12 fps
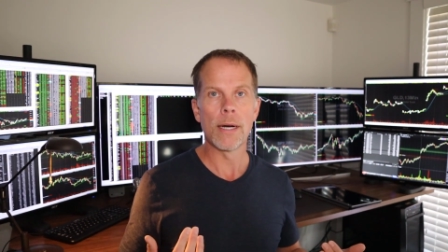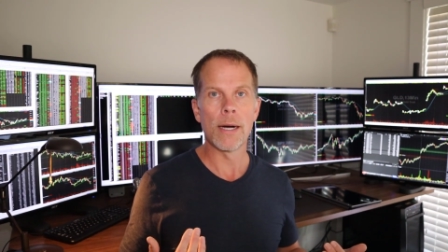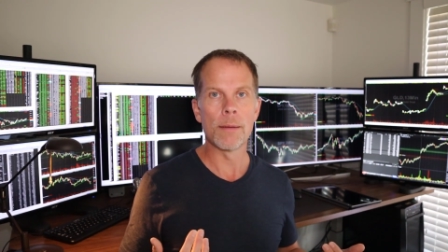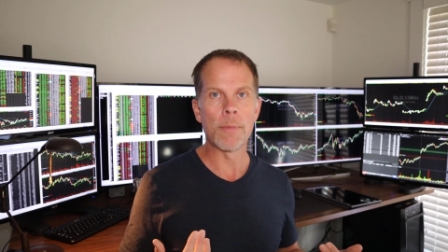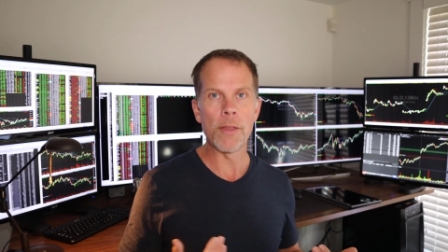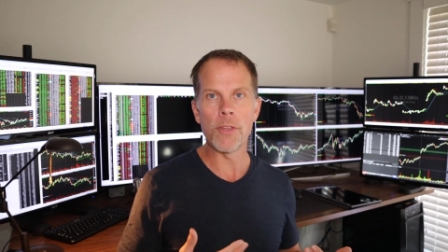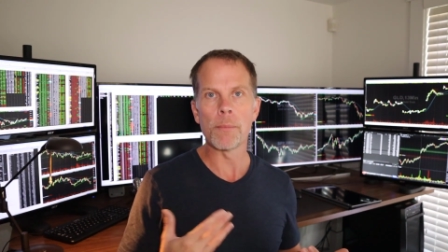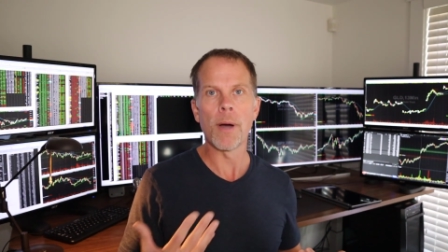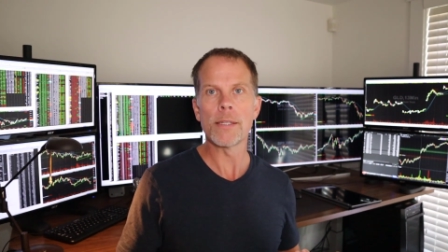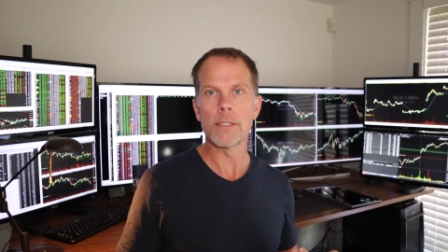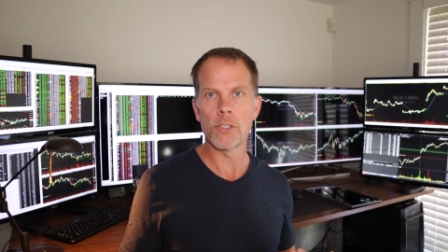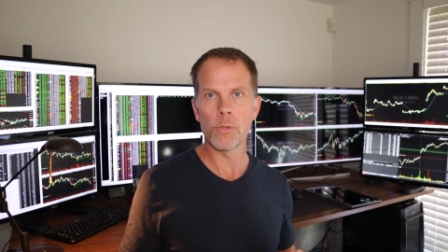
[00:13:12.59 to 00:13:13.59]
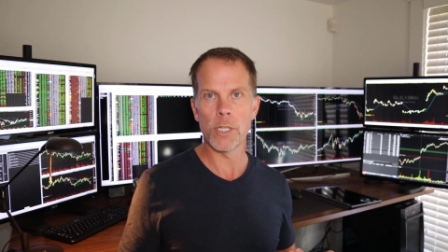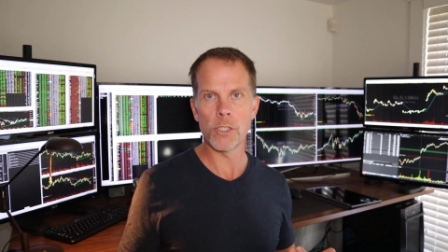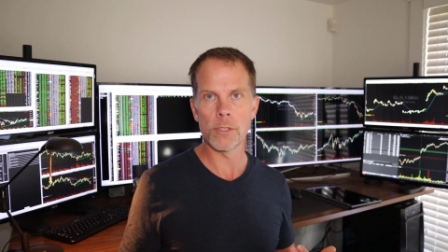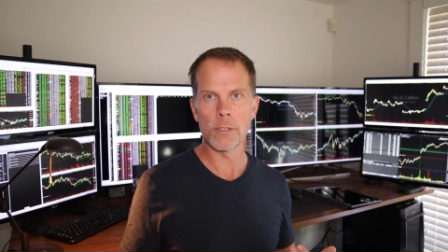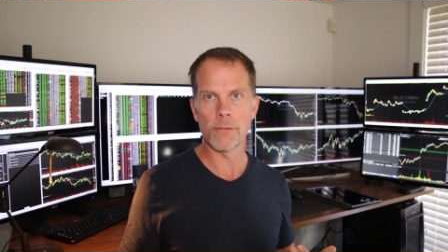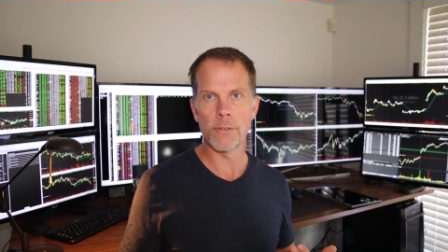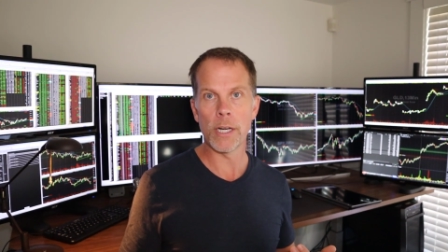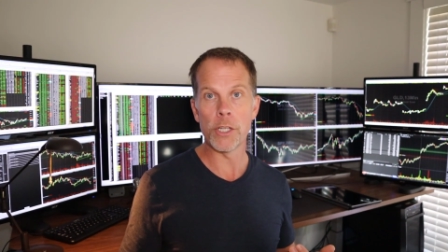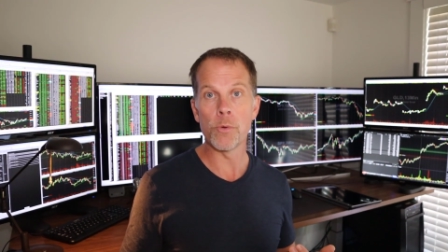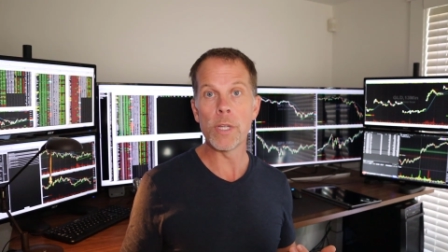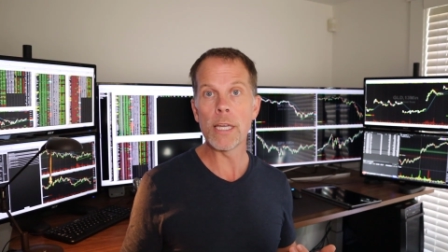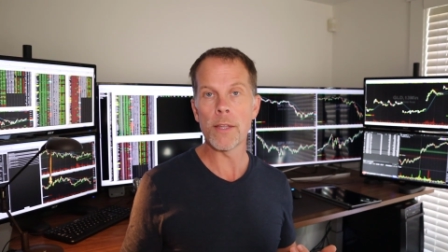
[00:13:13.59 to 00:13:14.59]
um, I think my situation is fairly
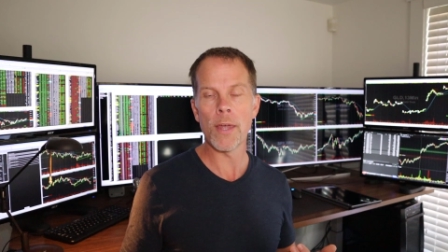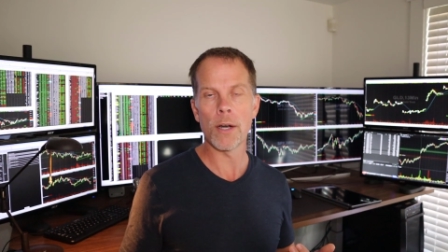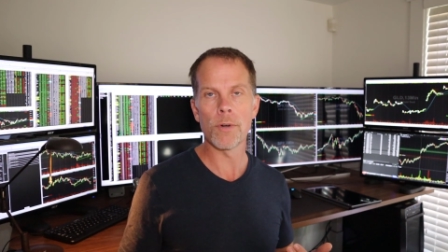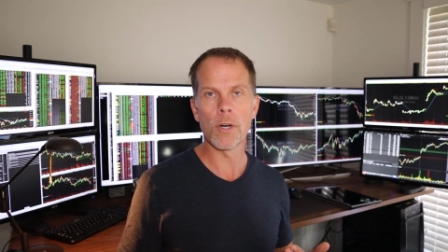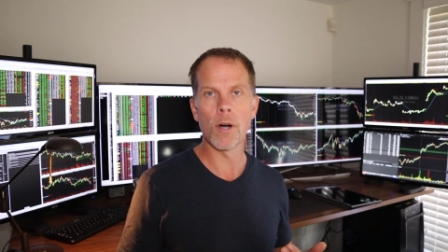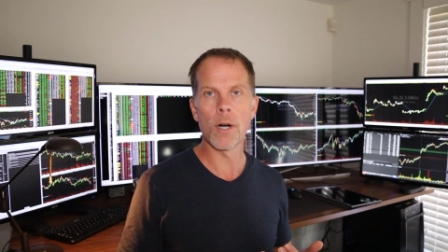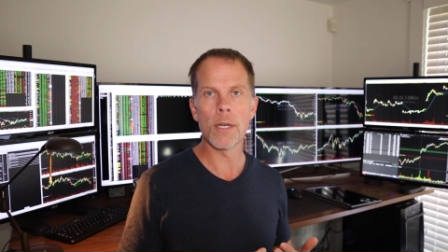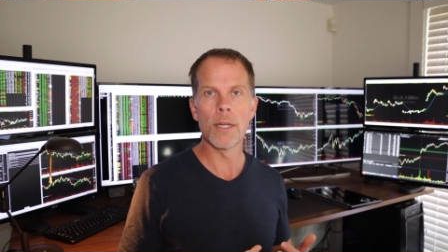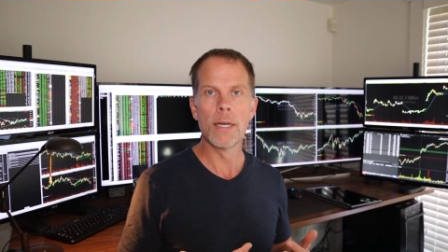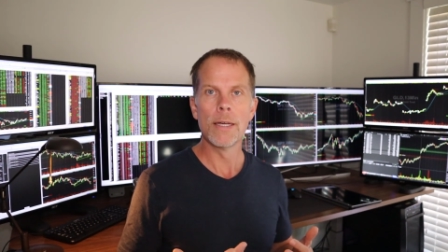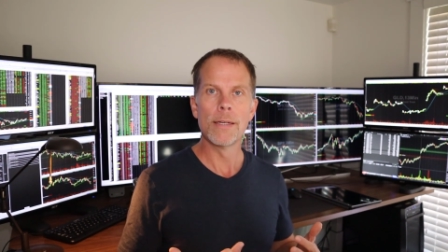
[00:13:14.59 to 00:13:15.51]
unique in that regard